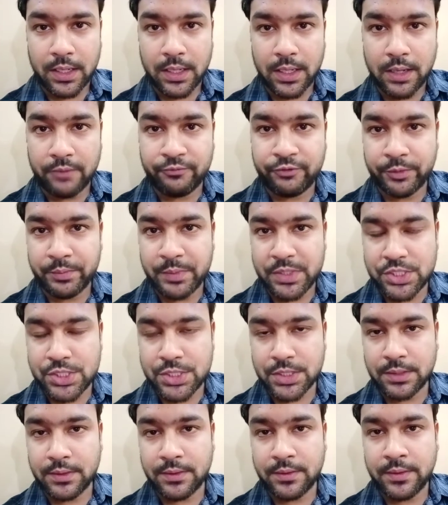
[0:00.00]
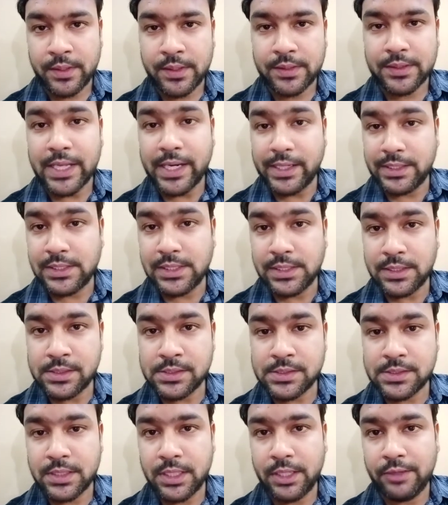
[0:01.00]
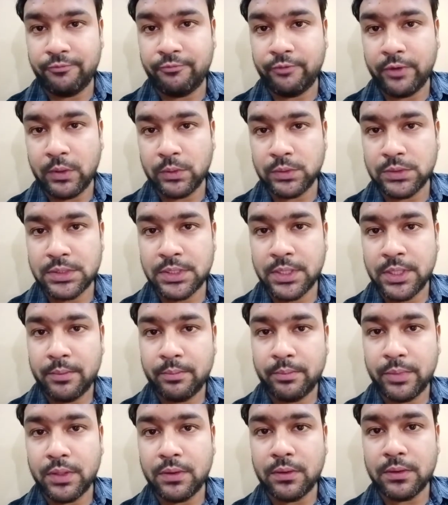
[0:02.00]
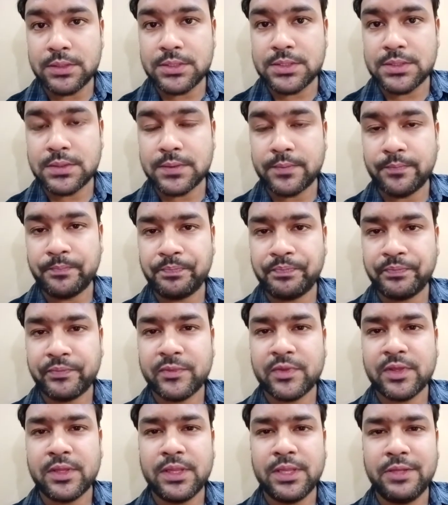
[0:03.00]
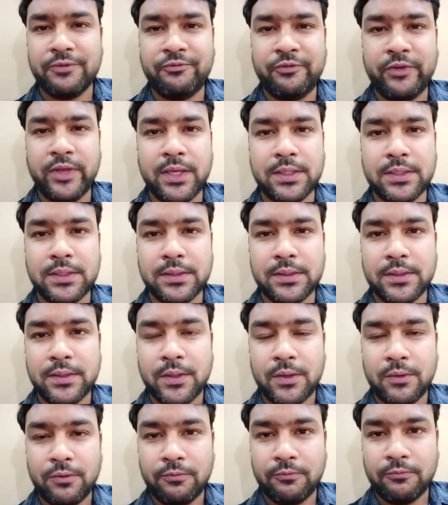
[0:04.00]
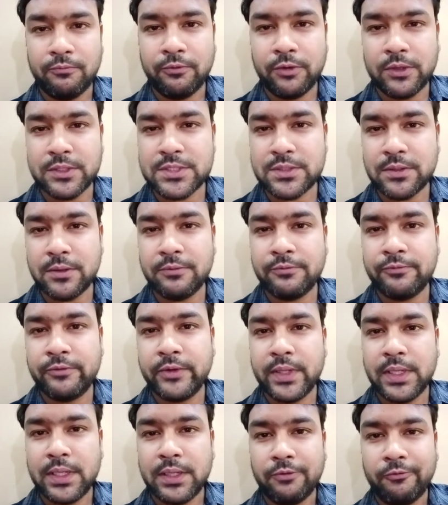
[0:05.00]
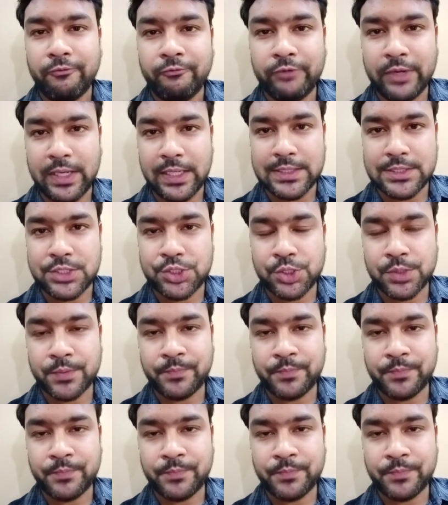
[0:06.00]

affirmation, that yes, he found, because the fair was of village.